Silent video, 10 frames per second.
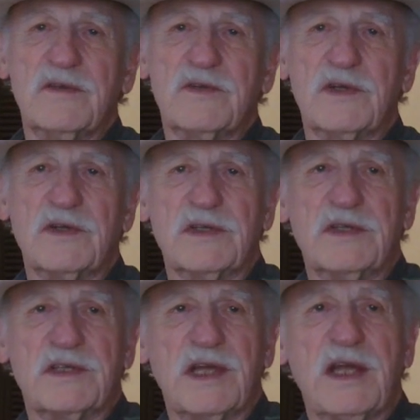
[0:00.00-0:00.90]
of church
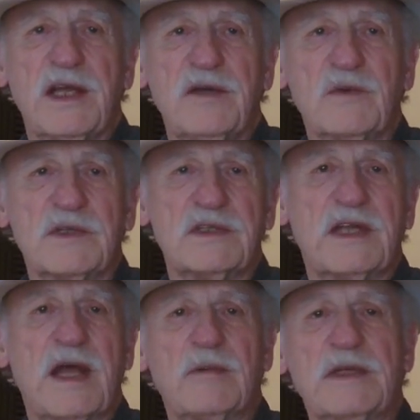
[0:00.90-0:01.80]
and state was
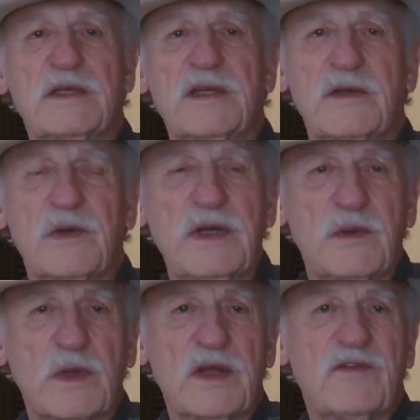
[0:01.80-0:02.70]
established in
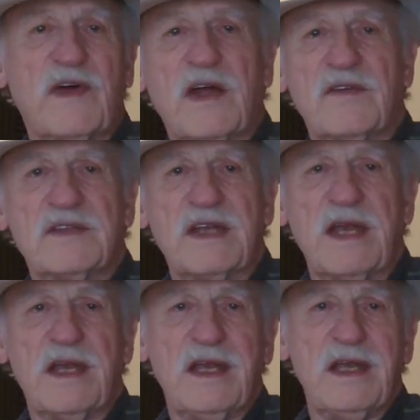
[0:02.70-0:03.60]
325
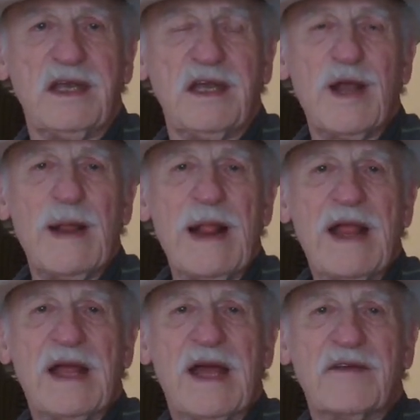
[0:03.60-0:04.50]
CE
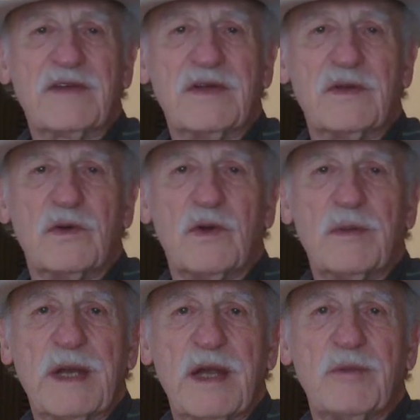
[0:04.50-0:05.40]
after the
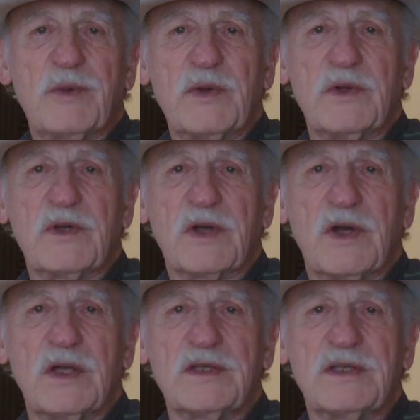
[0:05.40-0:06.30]
Roman Emperor
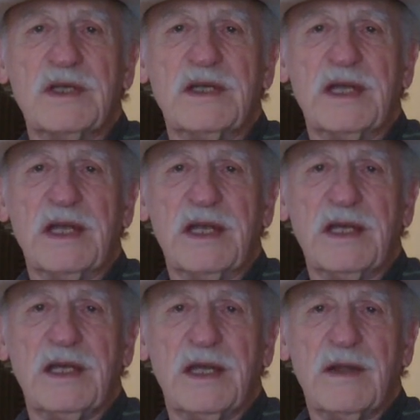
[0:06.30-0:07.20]

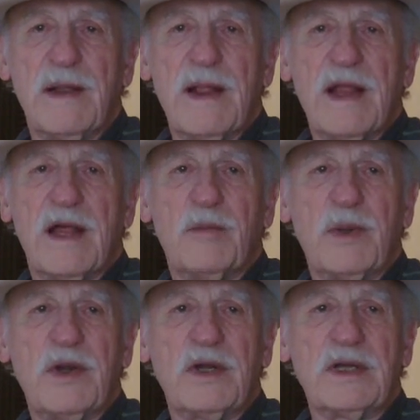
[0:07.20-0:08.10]
Constantine
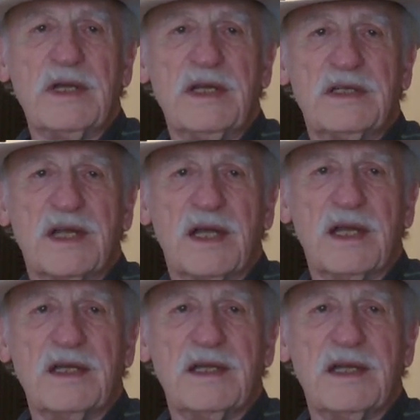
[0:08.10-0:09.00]
apparently
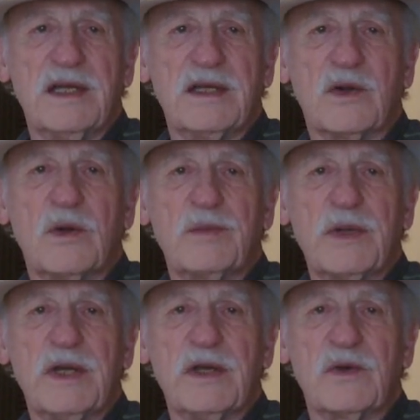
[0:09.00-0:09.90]
decided that
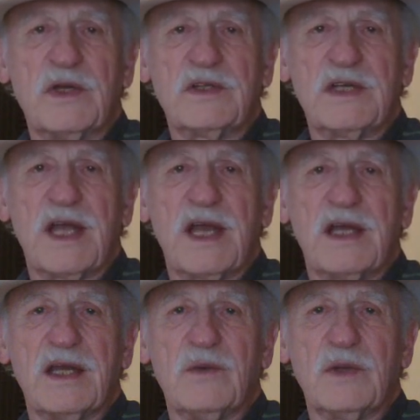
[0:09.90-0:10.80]
incorporating
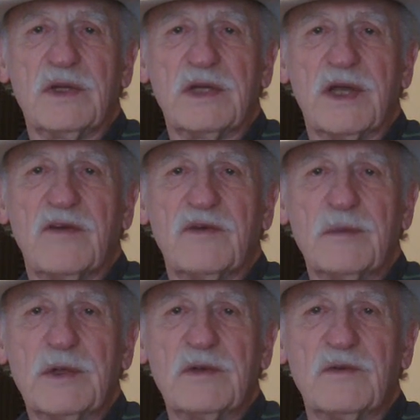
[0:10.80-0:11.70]
Christianity with the
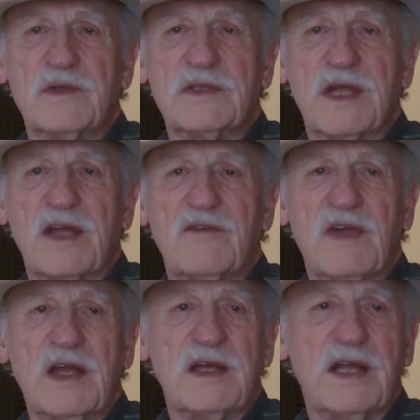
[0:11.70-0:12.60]
government was
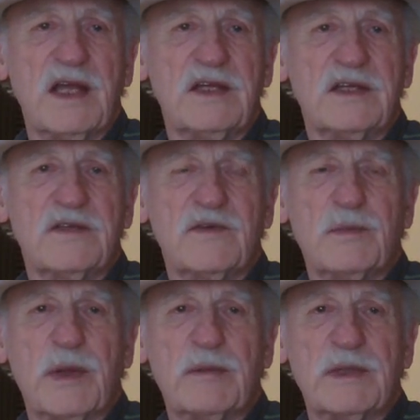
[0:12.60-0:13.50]
advantageous for
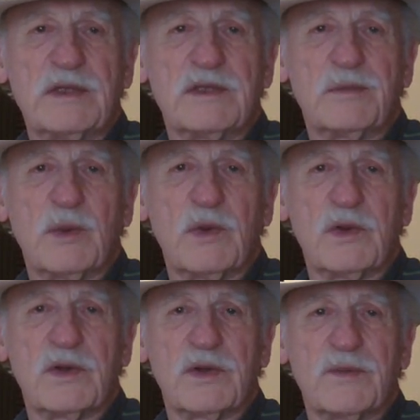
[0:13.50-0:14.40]
public support.